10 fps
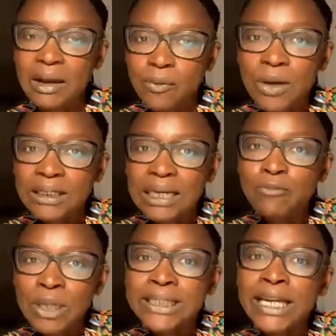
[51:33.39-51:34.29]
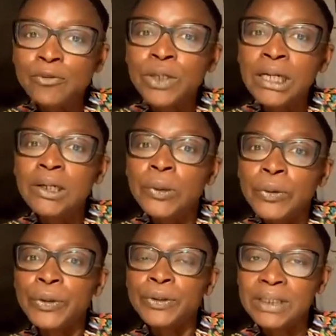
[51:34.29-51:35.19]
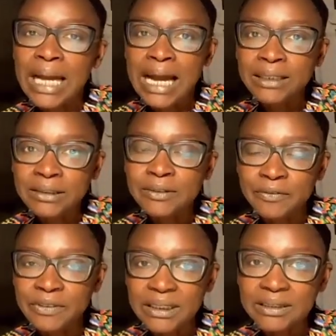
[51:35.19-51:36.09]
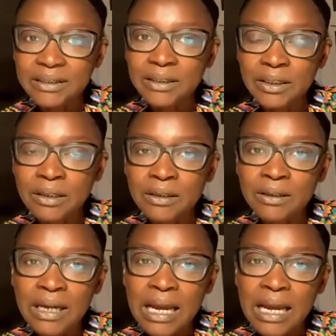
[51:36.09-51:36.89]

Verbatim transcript: What can we learn out of it? You know,